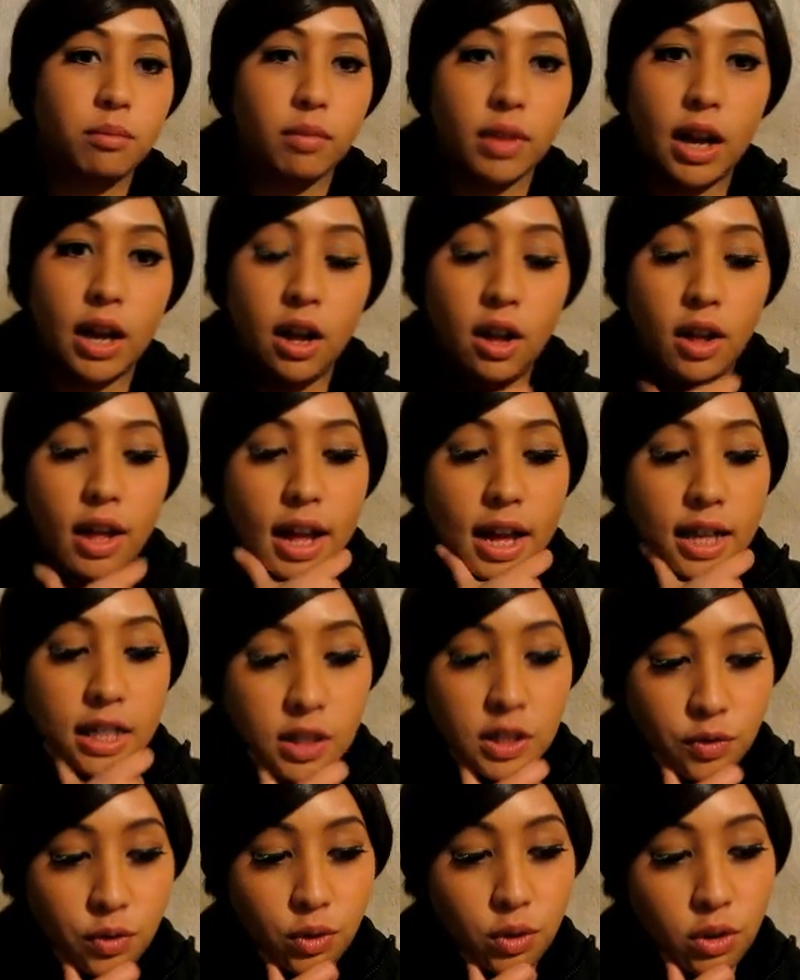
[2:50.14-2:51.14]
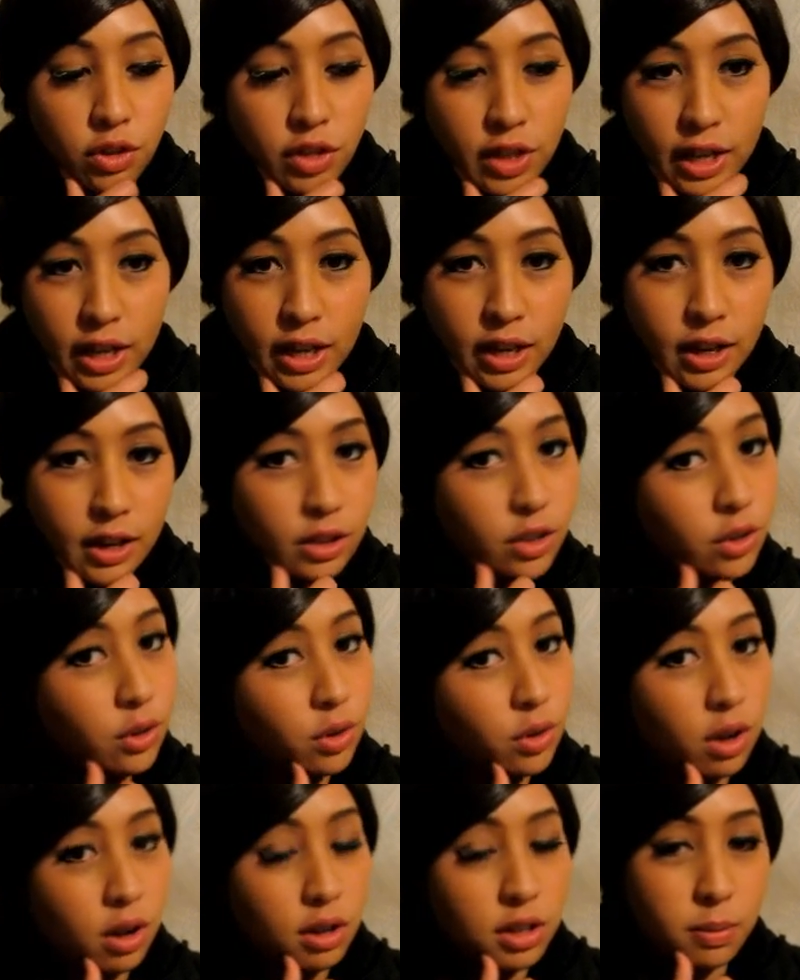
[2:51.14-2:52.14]
Now, as for the
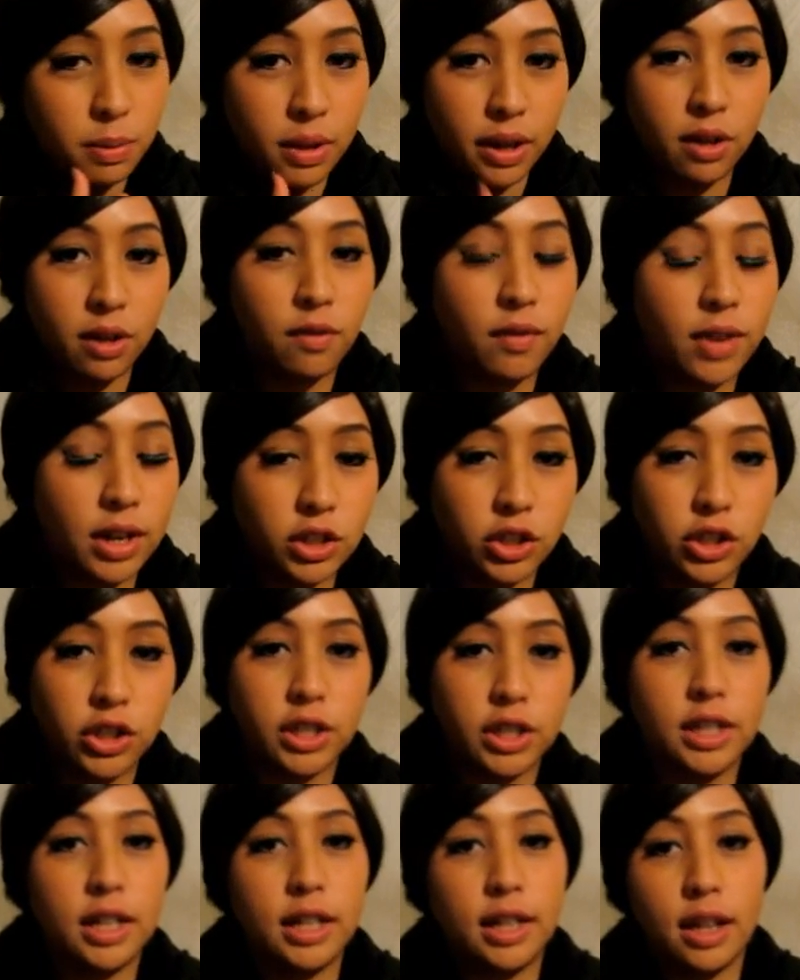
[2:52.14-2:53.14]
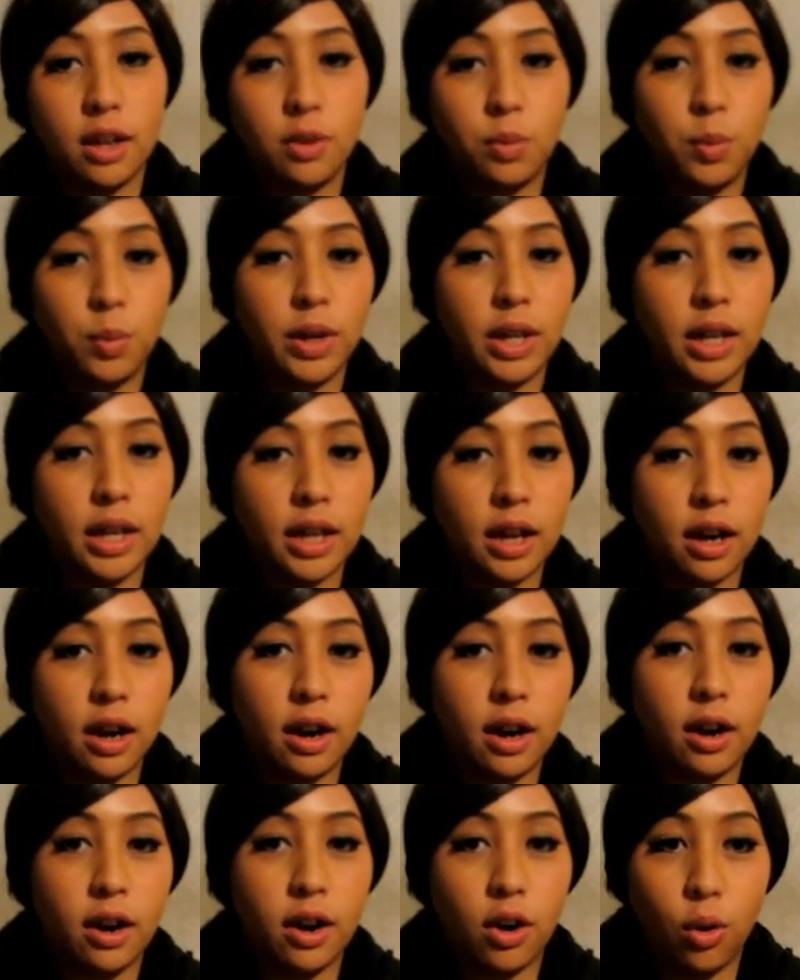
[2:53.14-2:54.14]
new cosplay convention that we
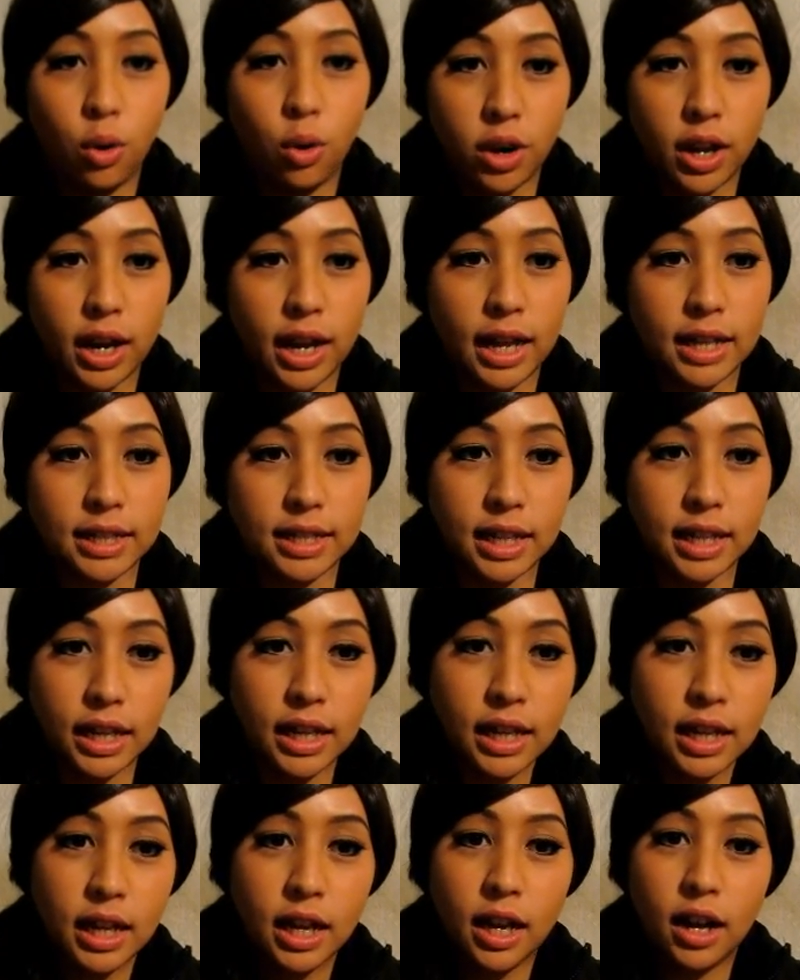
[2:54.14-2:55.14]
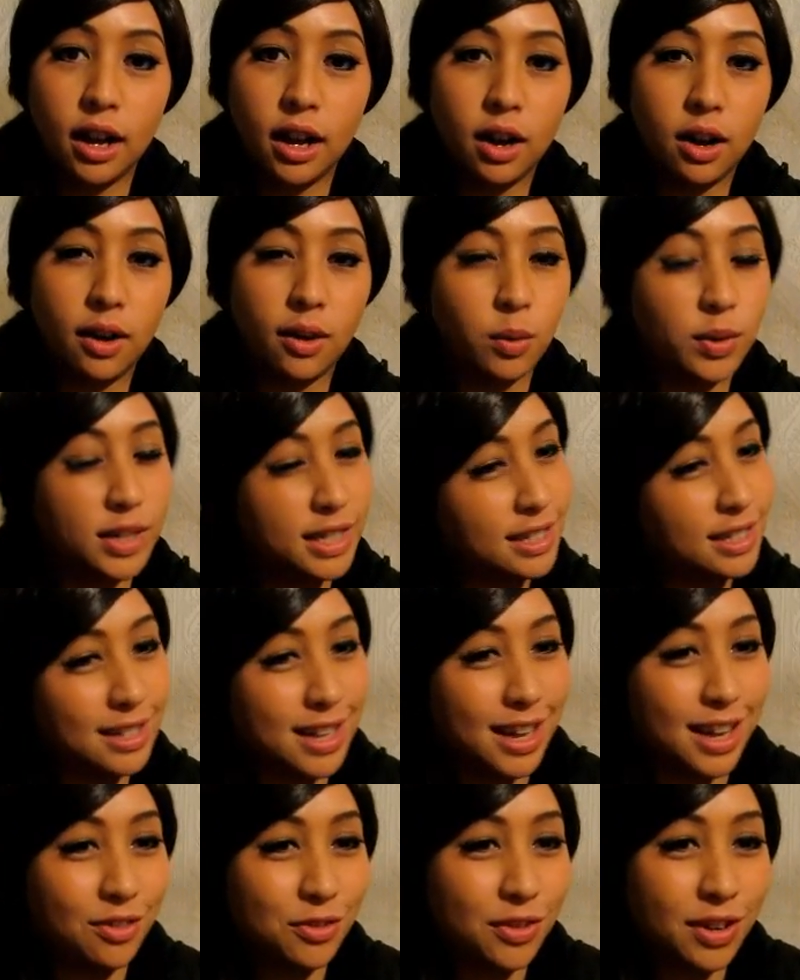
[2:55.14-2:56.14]
are organizing, we still
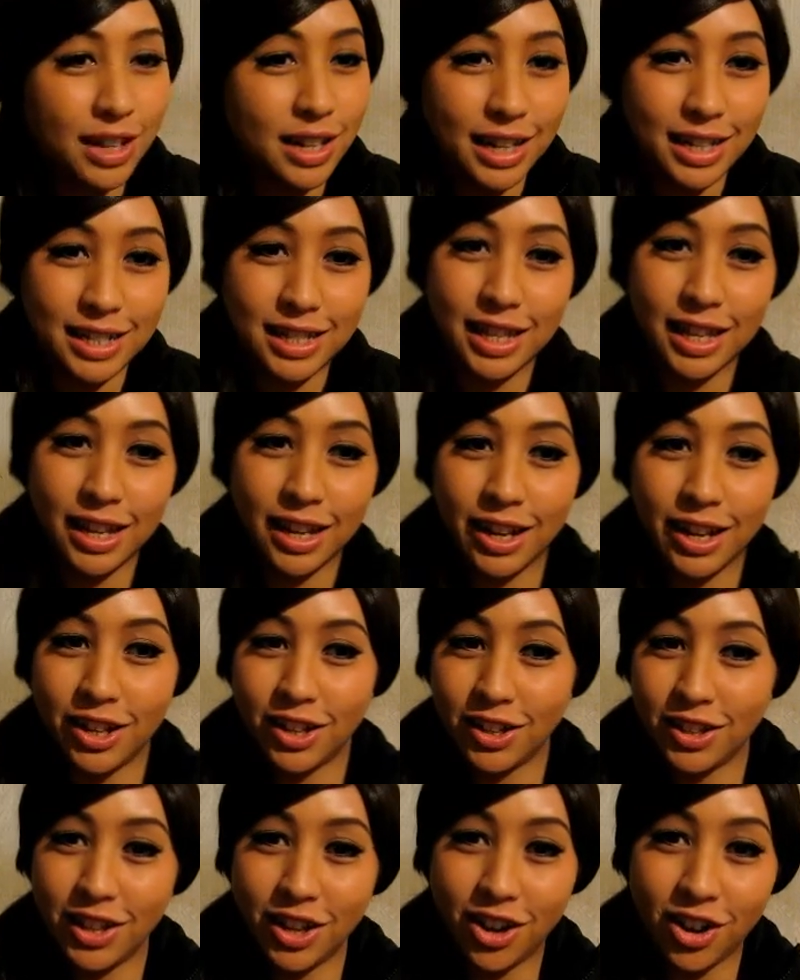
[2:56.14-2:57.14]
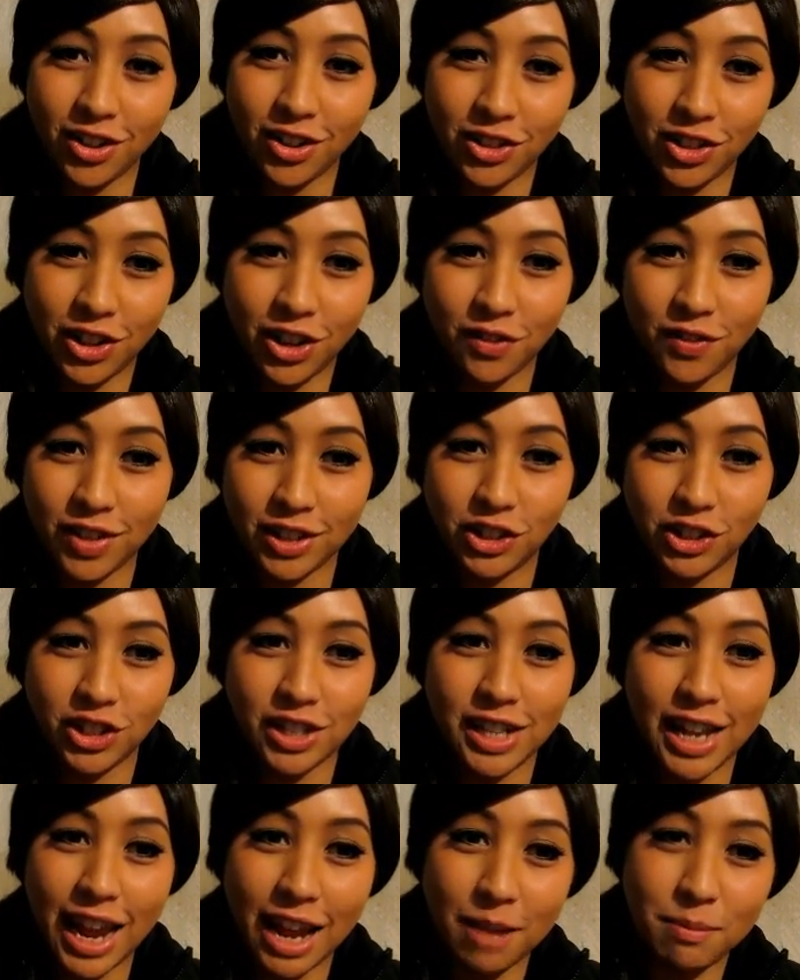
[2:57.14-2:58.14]
can't release the
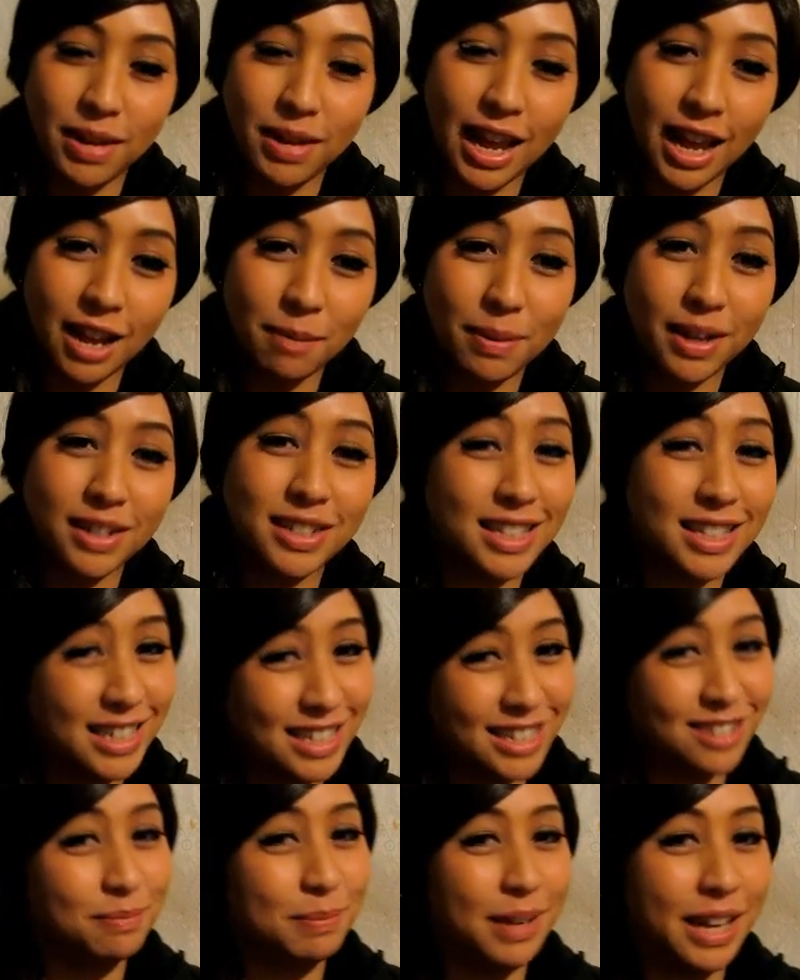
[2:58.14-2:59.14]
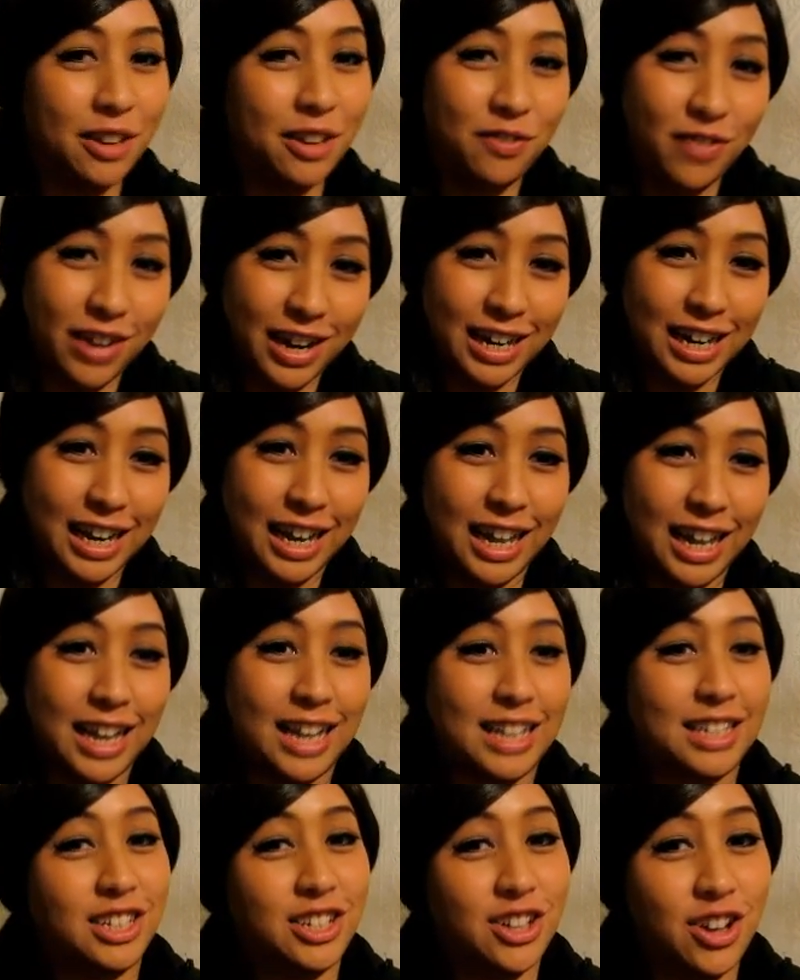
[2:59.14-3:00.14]
convention name yet because it's still being
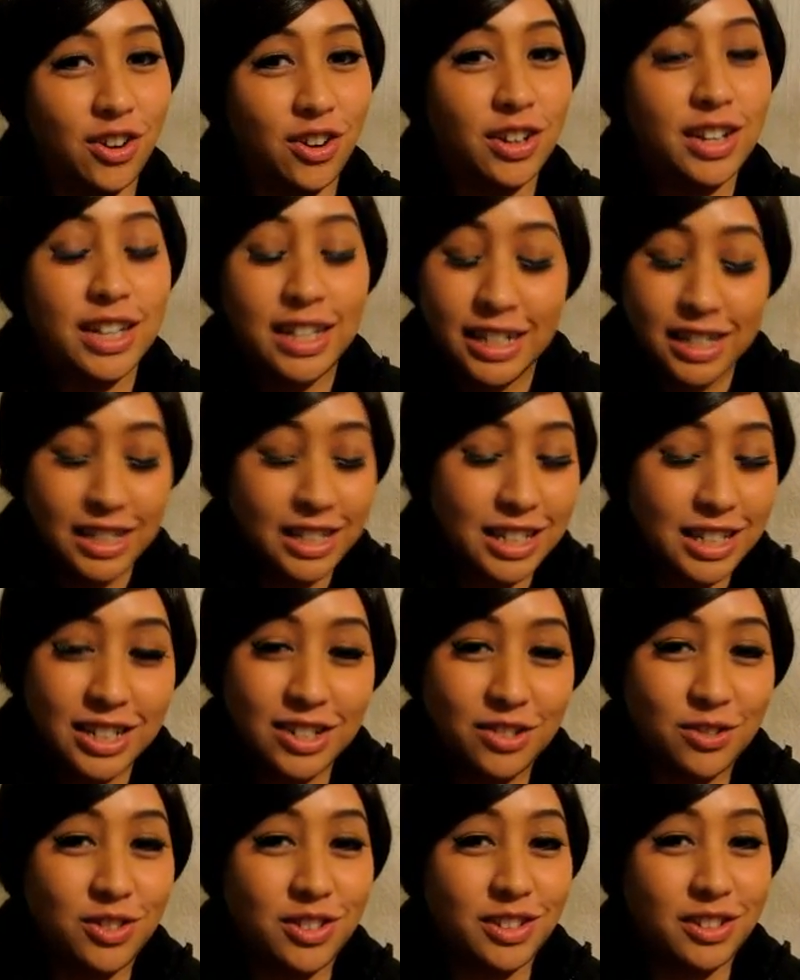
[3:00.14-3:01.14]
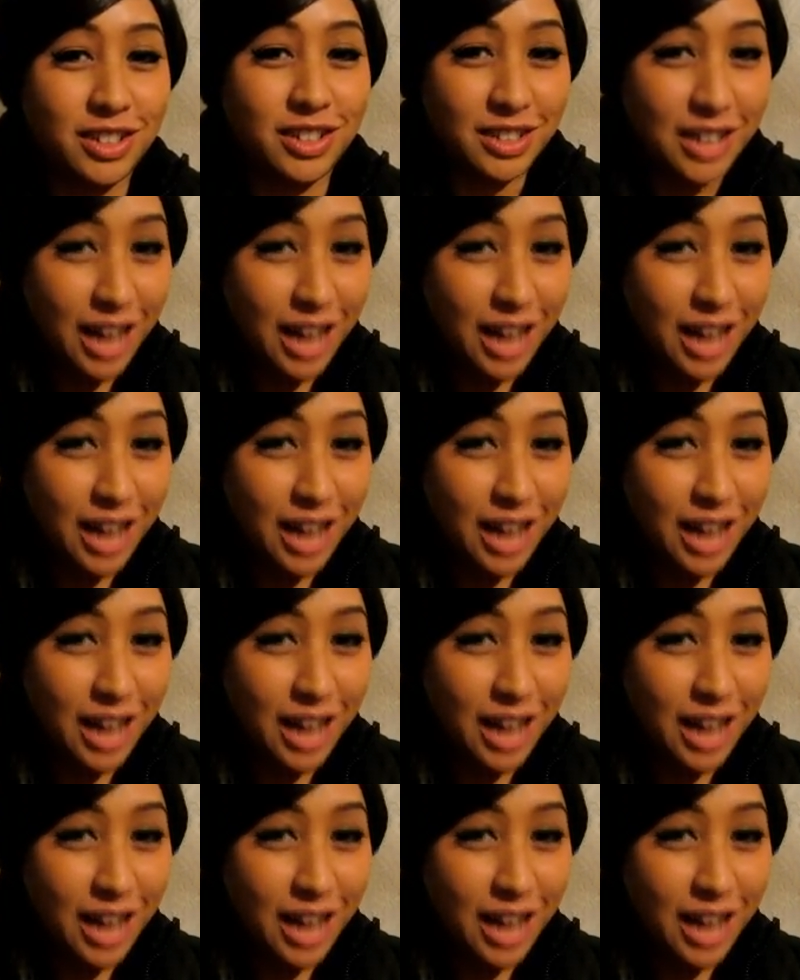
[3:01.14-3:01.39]
finalized, so we'll